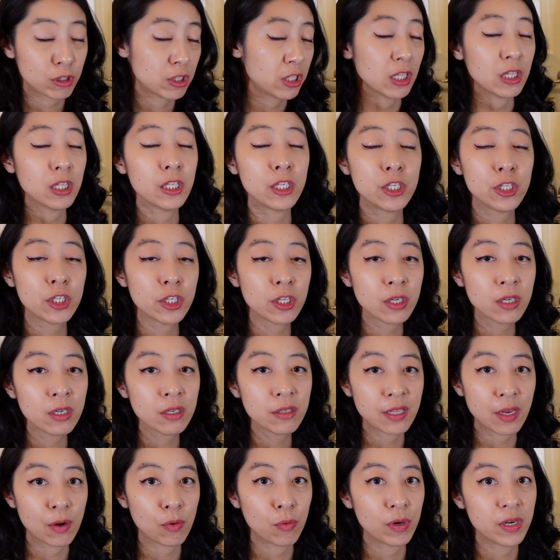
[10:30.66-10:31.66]

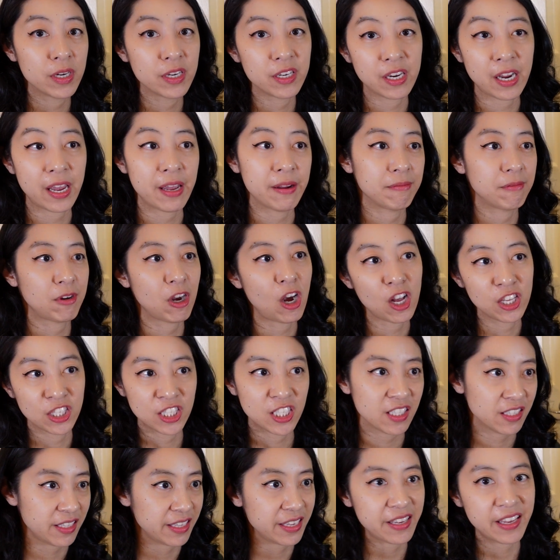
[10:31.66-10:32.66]
cylinder that wouldn't get
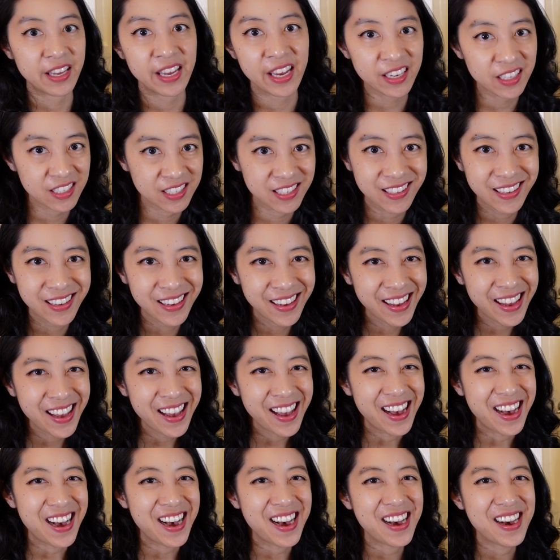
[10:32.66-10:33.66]
constantly kicked.
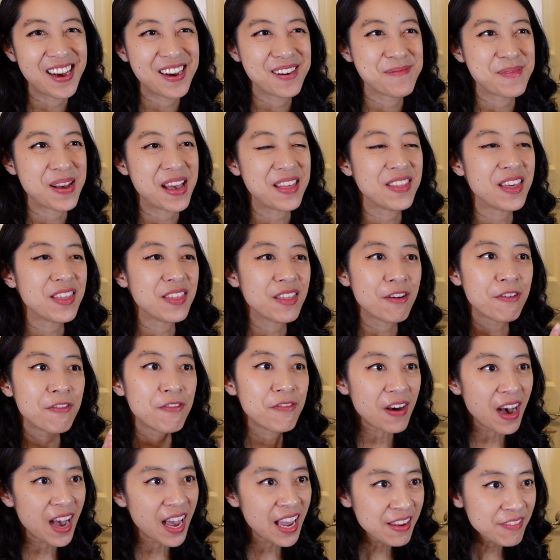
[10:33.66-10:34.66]
And then the
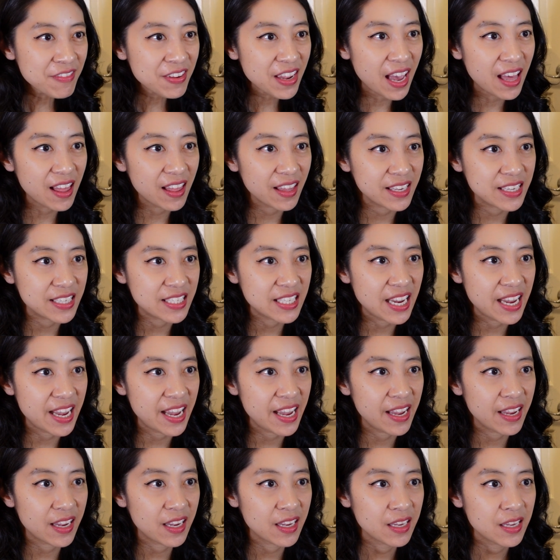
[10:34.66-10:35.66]
5-gallon
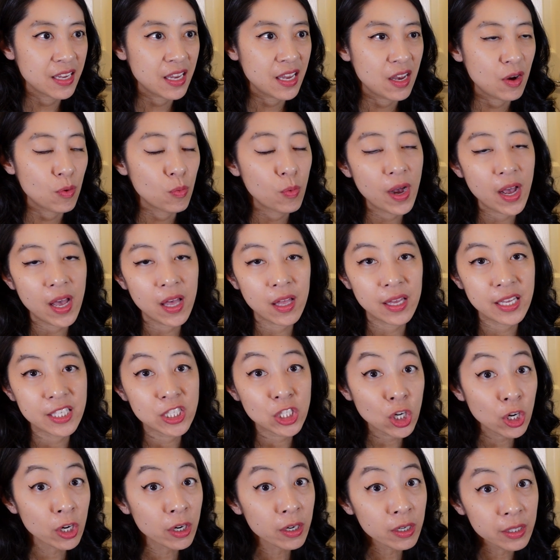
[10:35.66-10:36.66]
tank, well,
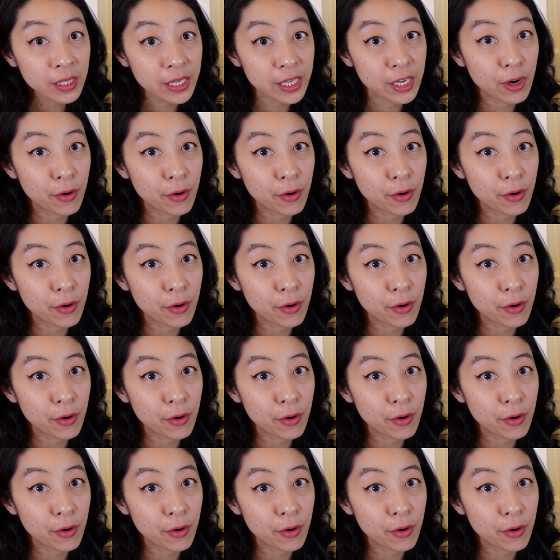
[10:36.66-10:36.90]
it's currently